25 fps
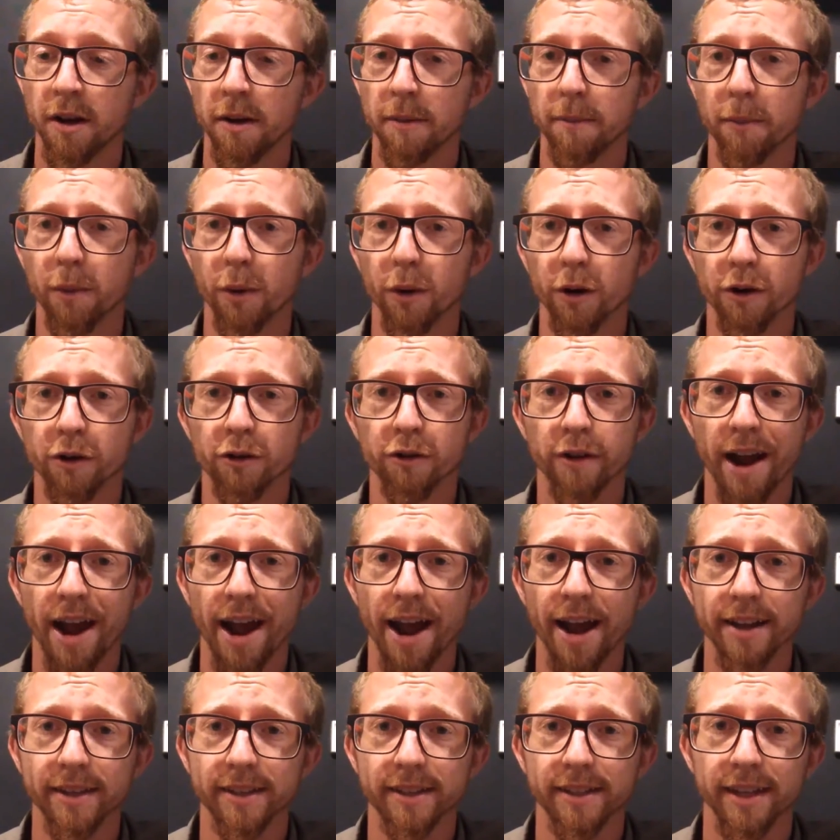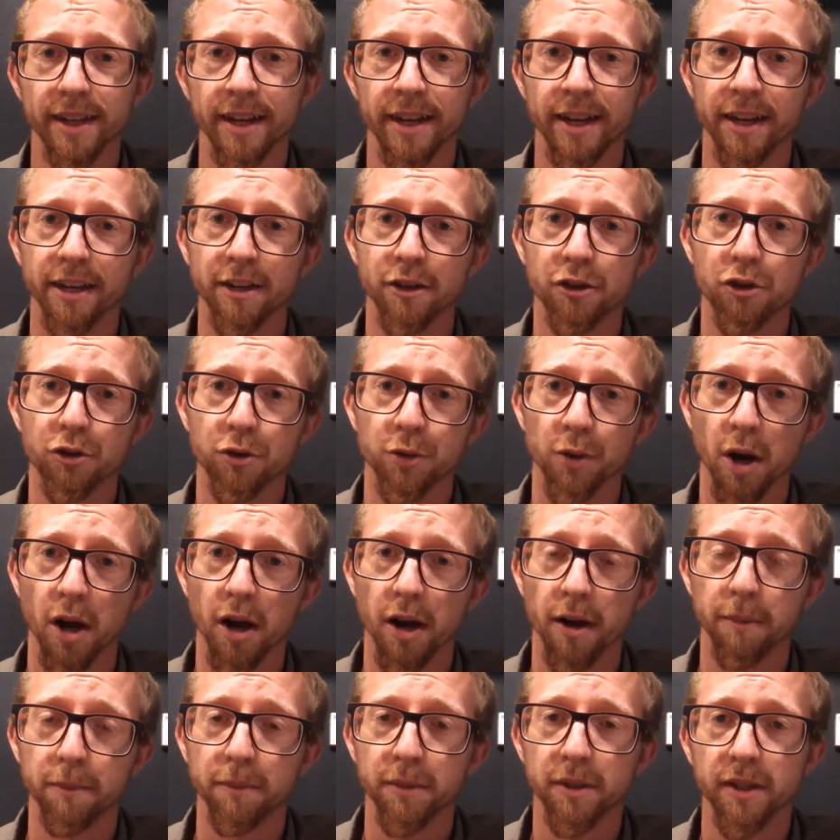more grass and
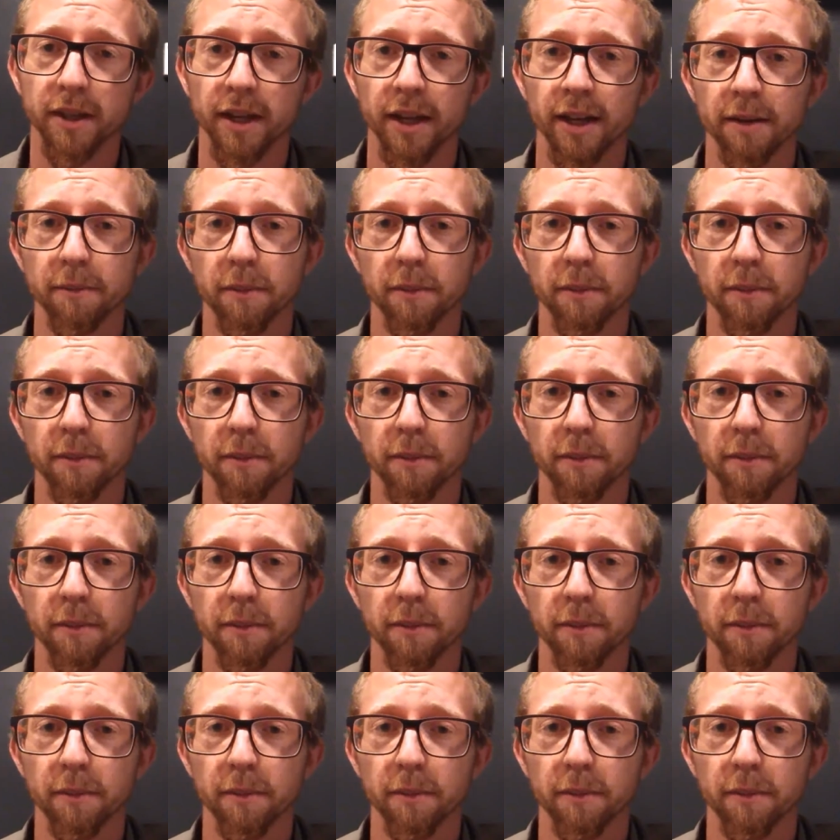shrubs and